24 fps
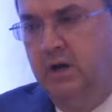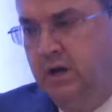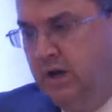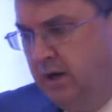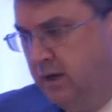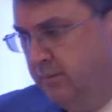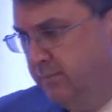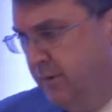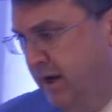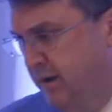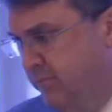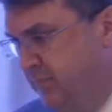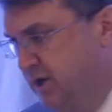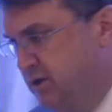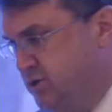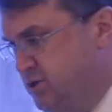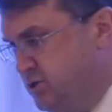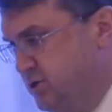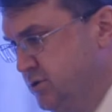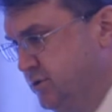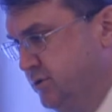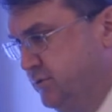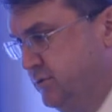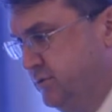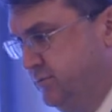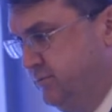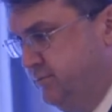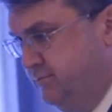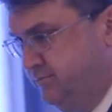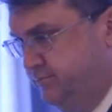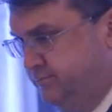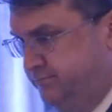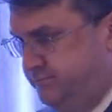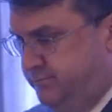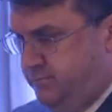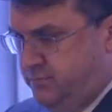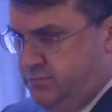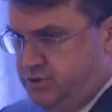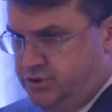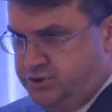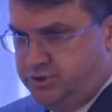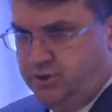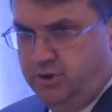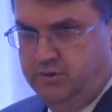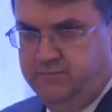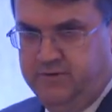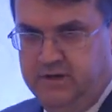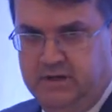I mentioned
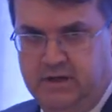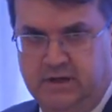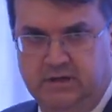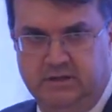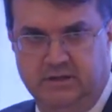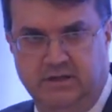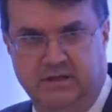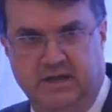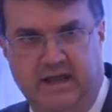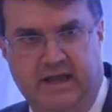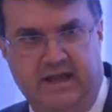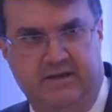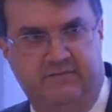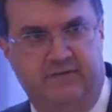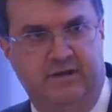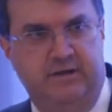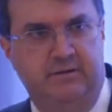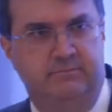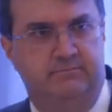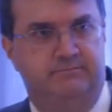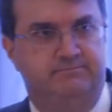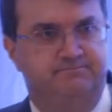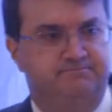serving in the Navy.